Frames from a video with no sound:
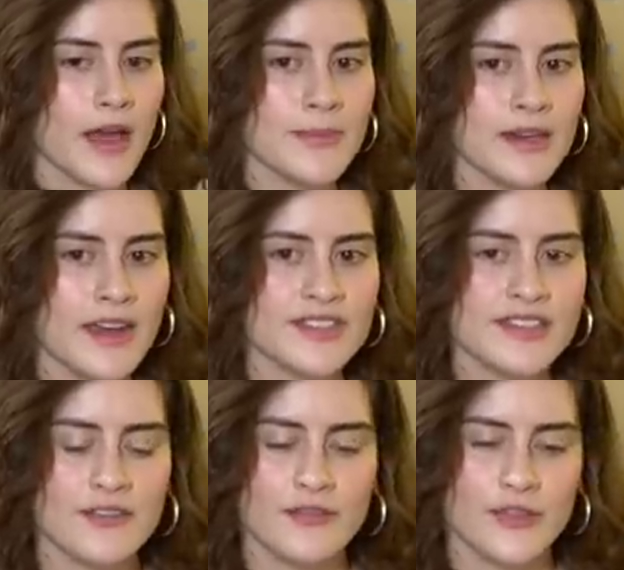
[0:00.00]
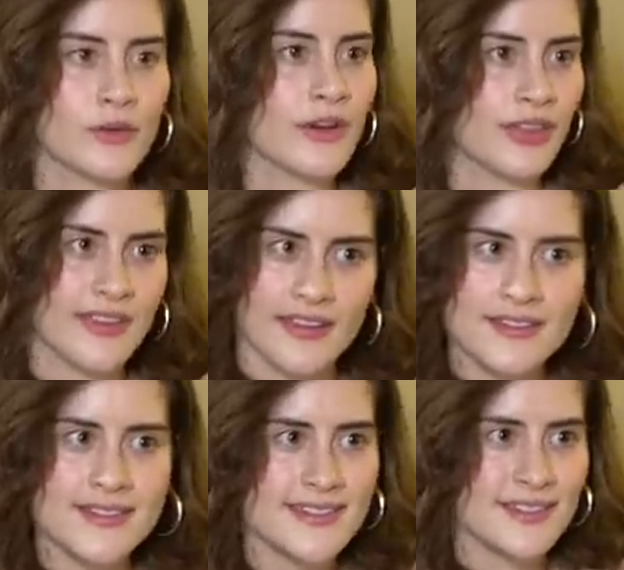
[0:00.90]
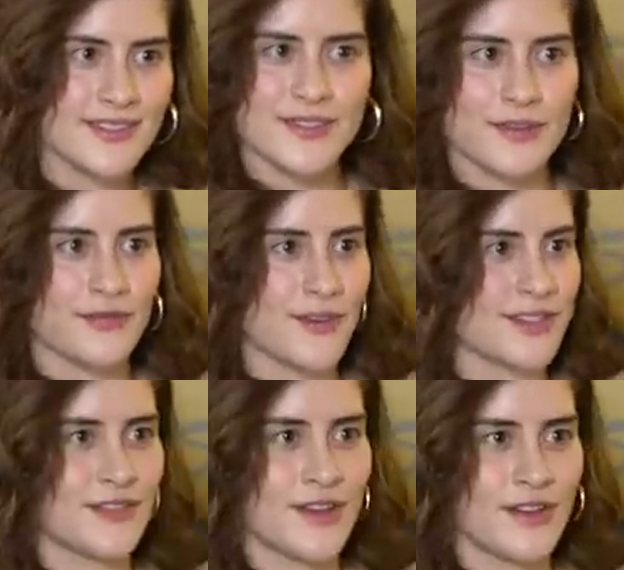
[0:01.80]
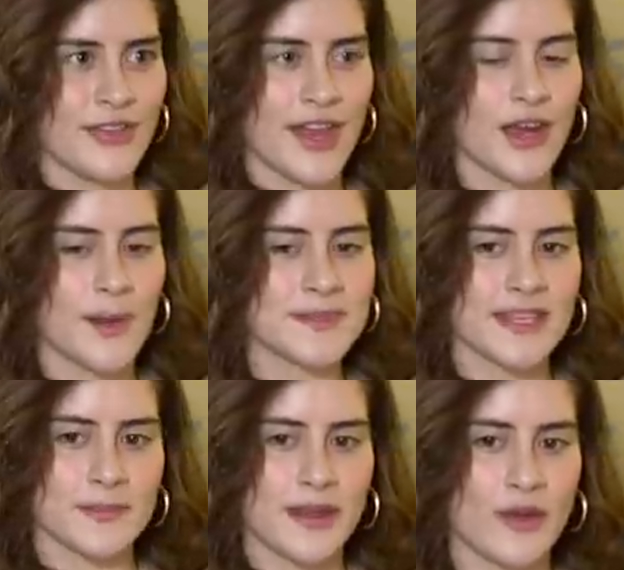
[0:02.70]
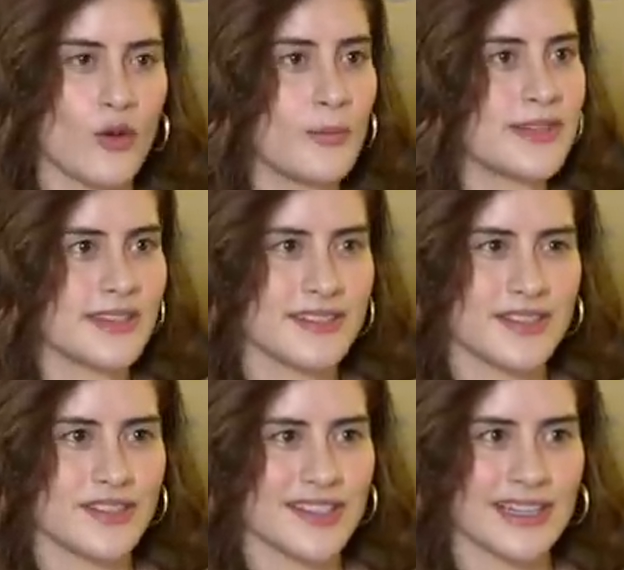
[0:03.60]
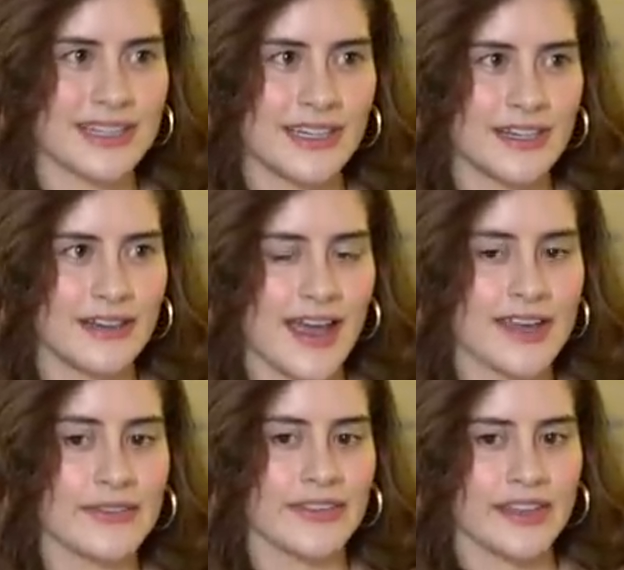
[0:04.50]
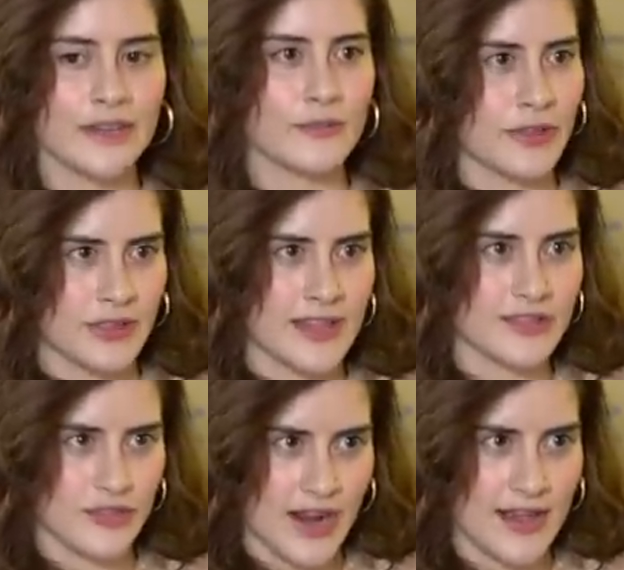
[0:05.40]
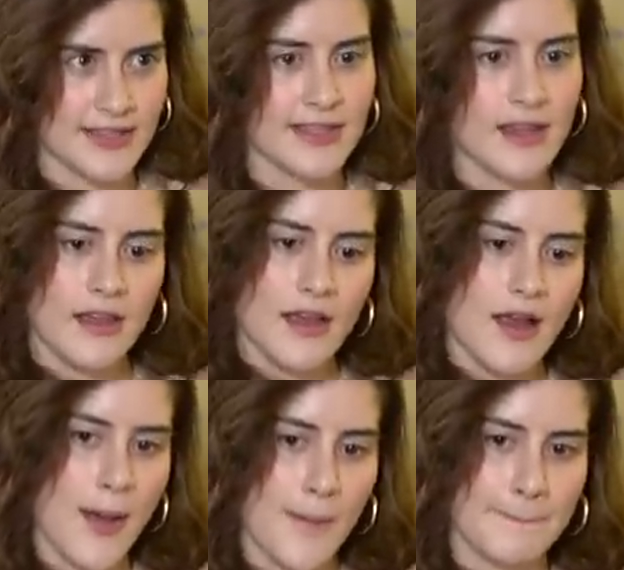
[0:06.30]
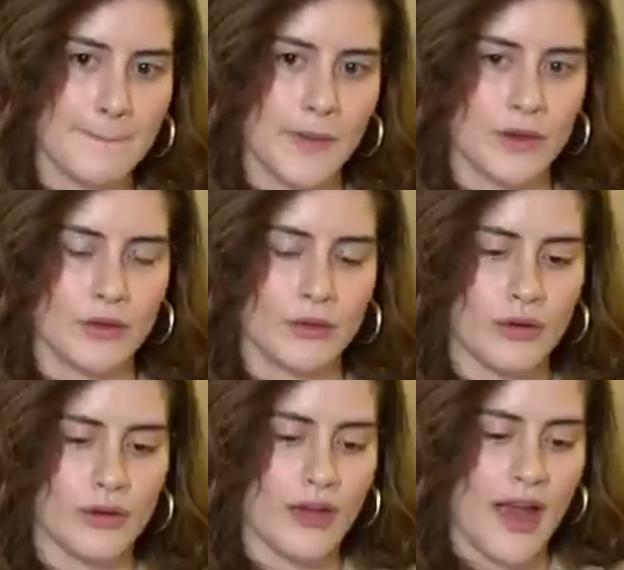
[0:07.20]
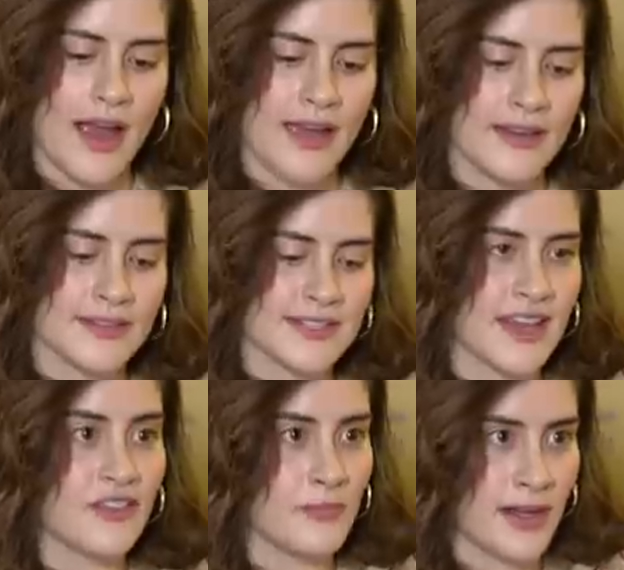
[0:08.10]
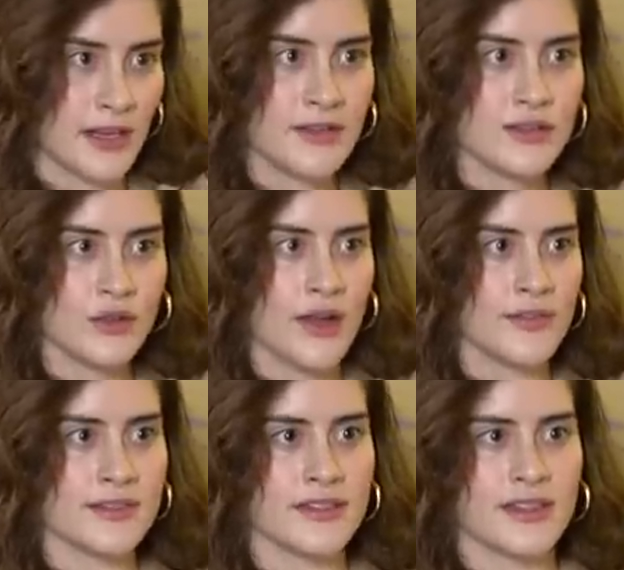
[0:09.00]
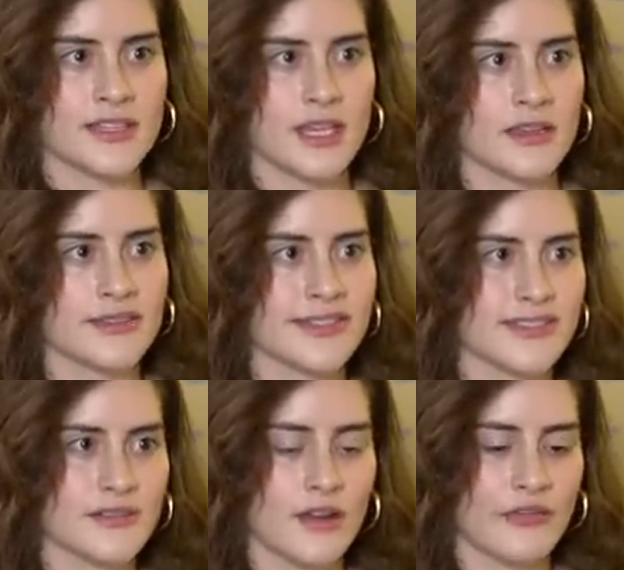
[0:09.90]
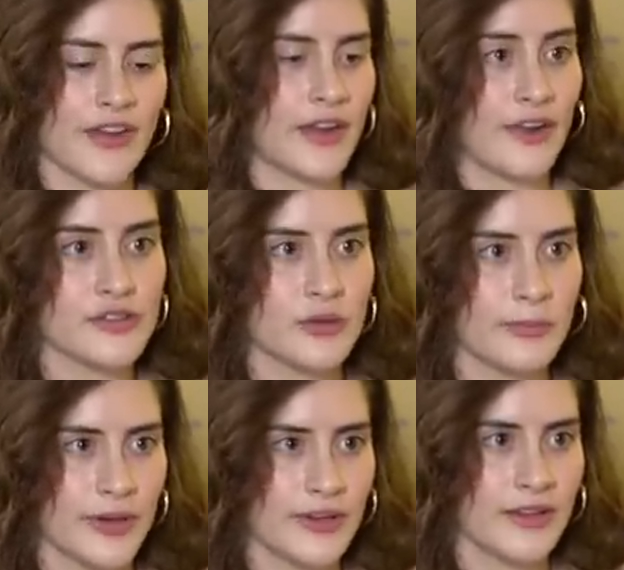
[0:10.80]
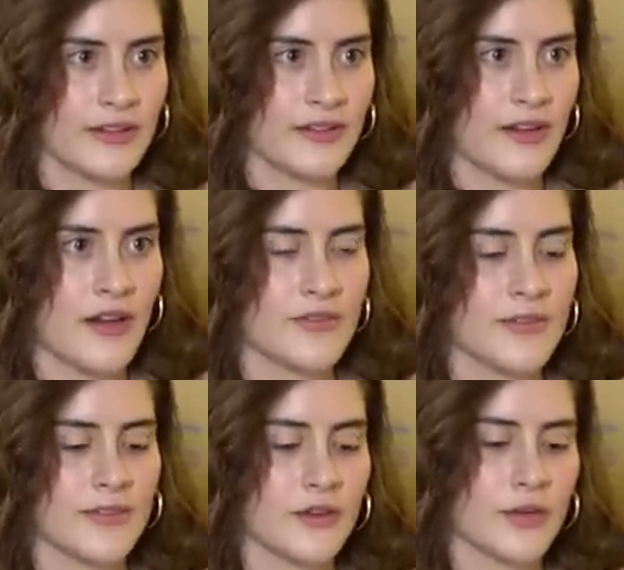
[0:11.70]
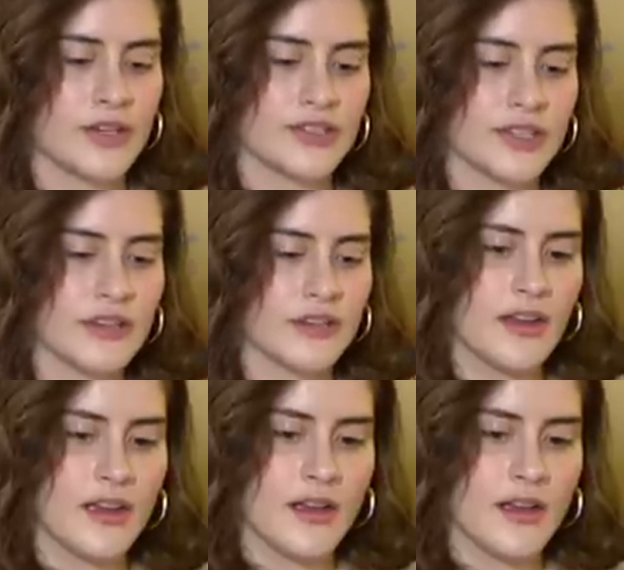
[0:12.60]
I mean, I just have fewer things. So first of all, that helps. Like my home is easier to clean. I can leave with less stress. Um, you know, I save money, so obviously that takes a financial burden off of the equation.